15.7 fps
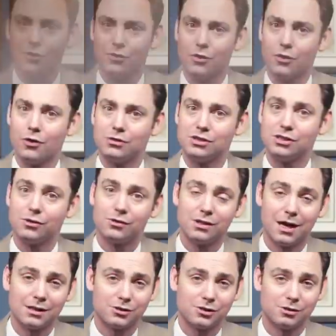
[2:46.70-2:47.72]
Although silk
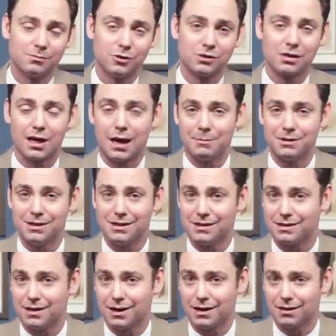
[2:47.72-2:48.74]
knots are most
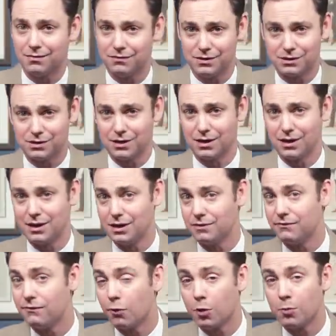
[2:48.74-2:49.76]
commonly thought of as an
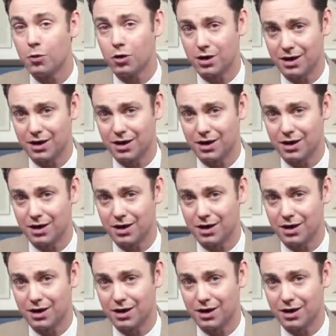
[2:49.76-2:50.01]
informal